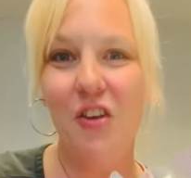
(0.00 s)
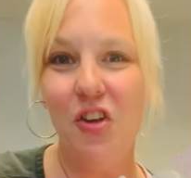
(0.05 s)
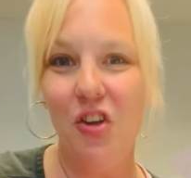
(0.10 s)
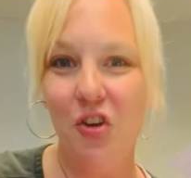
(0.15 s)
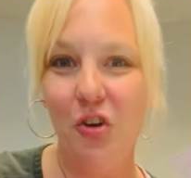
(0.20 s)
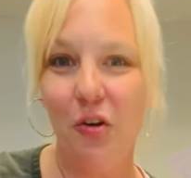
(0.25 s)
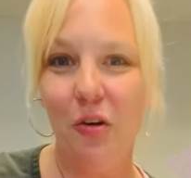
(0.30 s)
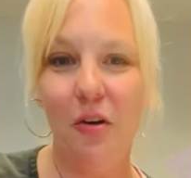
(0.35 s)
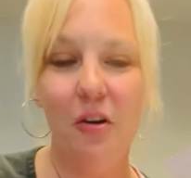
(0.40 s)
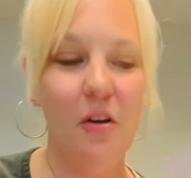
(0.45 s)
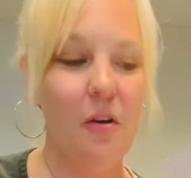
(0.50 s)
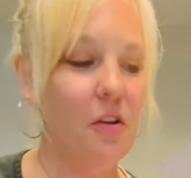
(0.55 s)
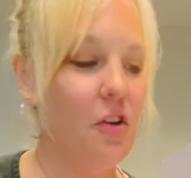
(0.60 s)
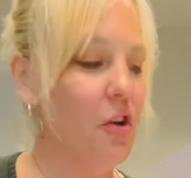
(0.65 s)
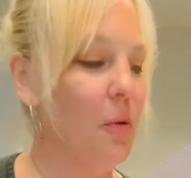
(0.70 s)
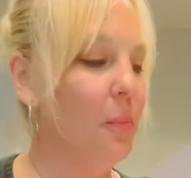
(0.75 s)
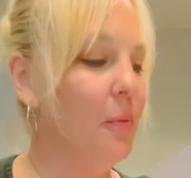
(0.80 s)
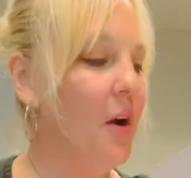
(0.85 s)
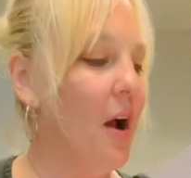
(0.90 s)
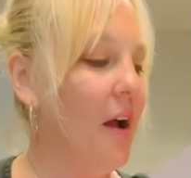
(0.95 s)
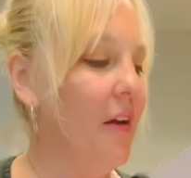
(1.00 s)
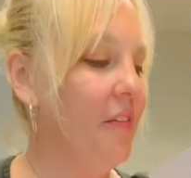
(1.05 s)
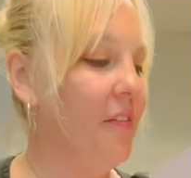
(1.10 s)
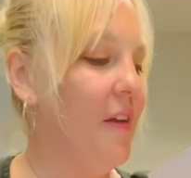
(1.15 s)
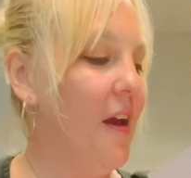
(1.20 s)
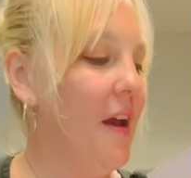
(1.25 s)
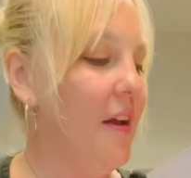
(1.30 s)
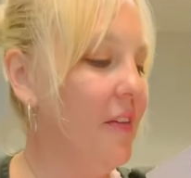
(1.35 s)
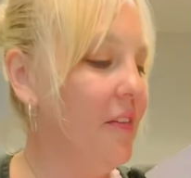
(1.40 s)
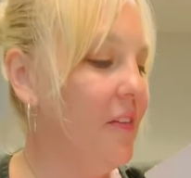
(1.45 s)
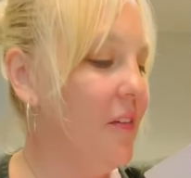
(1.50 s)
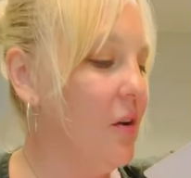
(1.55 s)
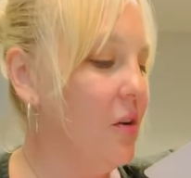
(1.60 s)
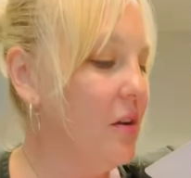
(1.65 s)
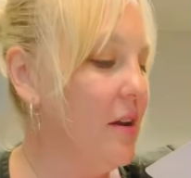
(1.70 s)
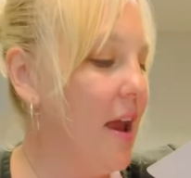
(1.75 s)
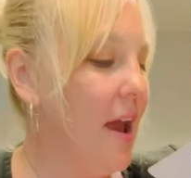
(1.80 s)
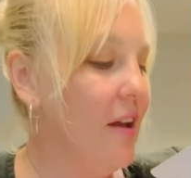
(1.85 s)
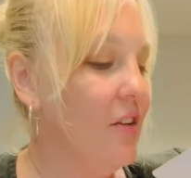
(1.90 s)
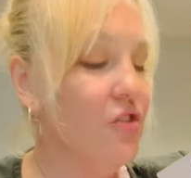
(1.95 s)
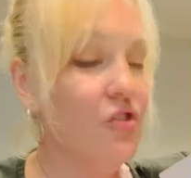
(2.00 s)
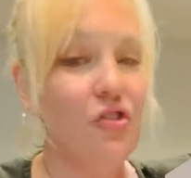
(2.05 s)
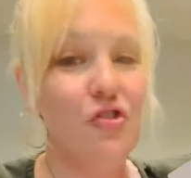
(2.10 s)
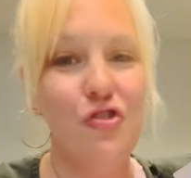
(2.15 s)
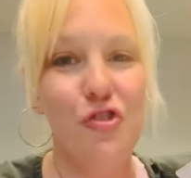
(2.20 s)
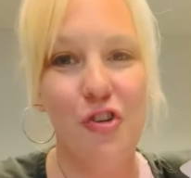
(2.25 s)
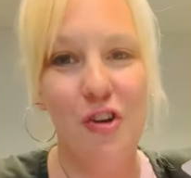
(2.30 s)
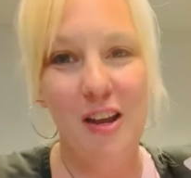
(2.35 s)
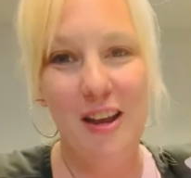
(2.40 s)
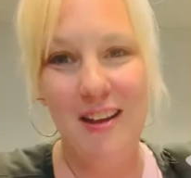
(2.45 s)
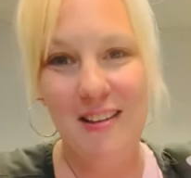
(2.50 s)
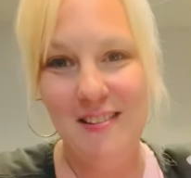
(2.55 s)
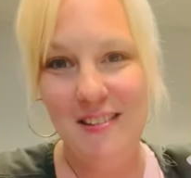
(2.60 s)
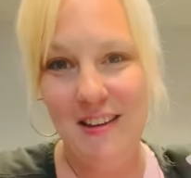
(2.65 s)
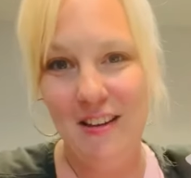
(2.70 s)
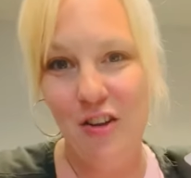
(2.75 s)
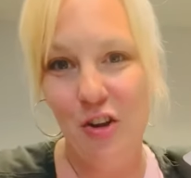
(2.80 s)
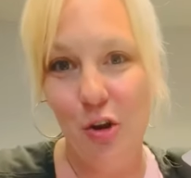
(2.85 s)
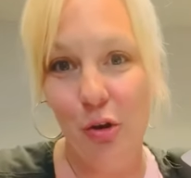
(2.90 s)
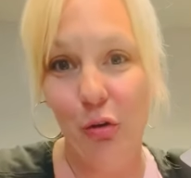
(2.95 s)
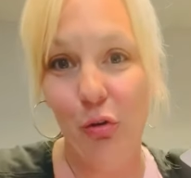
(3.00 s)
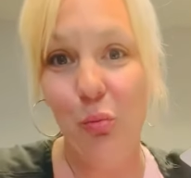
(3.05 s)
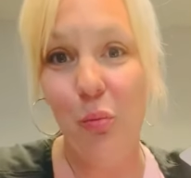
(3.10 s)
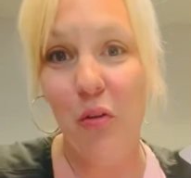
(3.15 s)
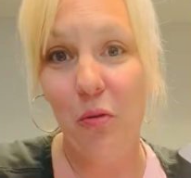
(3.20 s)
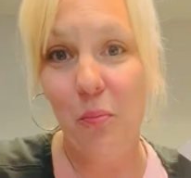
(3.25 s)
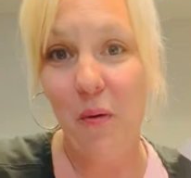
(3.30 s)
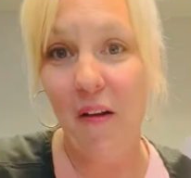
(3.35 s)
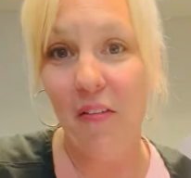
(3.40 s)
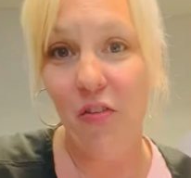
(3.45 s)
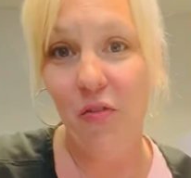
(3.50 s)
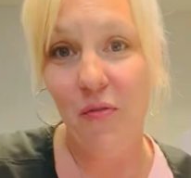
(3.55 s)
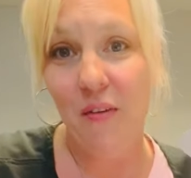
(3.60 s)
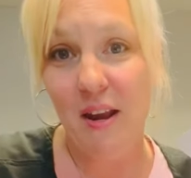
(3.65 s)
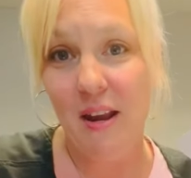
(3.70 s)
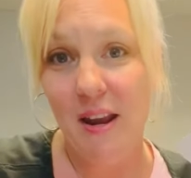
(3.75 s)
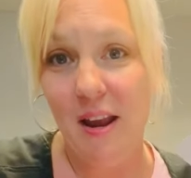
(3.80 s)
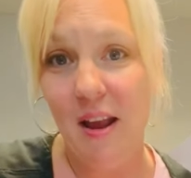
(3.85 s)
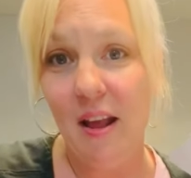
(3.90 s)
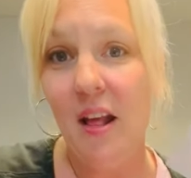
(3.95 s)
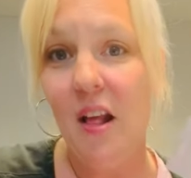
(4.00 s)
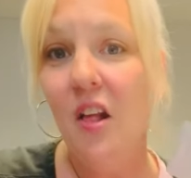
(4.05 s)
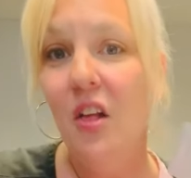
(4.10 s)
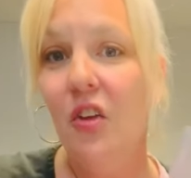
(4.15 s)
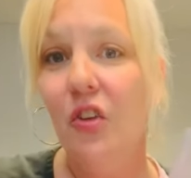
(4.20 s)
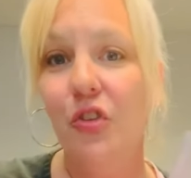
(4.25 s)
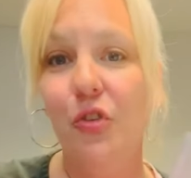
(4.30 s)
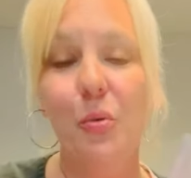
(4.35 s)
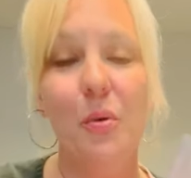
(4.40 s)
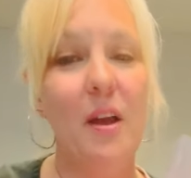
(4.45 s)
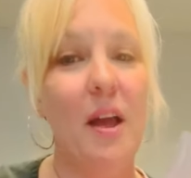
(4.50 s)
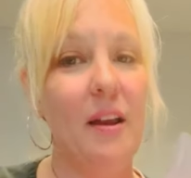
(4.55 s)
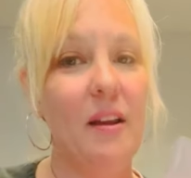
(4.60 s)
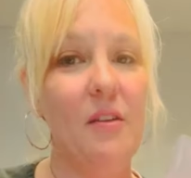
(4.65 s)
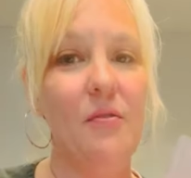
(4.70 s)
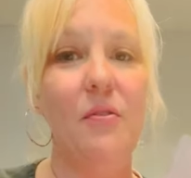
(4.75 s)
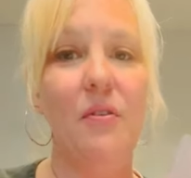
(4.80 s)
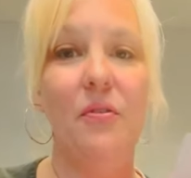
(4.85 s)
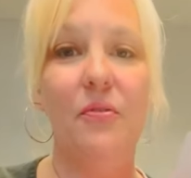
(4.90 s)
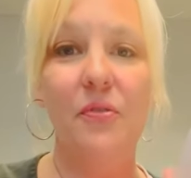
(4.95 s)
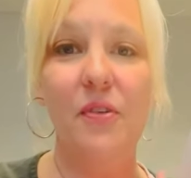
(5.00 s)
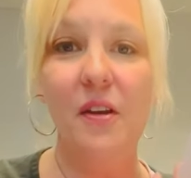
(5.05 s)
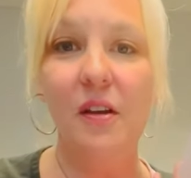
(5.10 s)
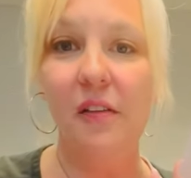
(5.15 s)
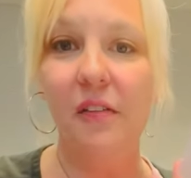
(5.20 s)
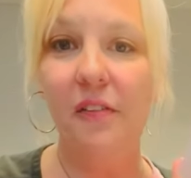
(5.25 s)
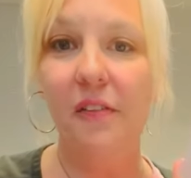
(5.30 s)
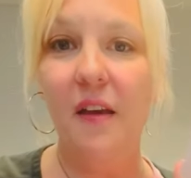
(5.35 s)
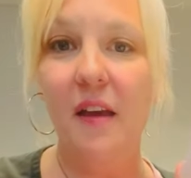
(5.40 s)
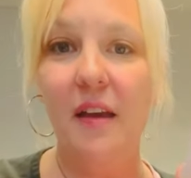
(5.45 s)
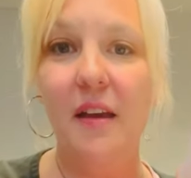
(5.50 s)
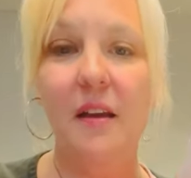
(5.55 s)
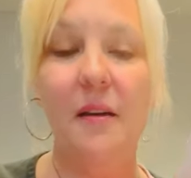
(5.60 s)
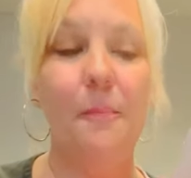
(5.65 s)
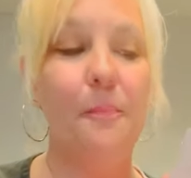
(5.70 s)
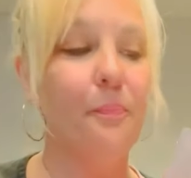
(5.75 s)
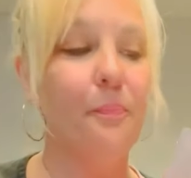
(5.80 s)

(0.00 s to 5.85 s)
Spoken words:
your process and as your journey continues with breastfeeding. So again, if it feels like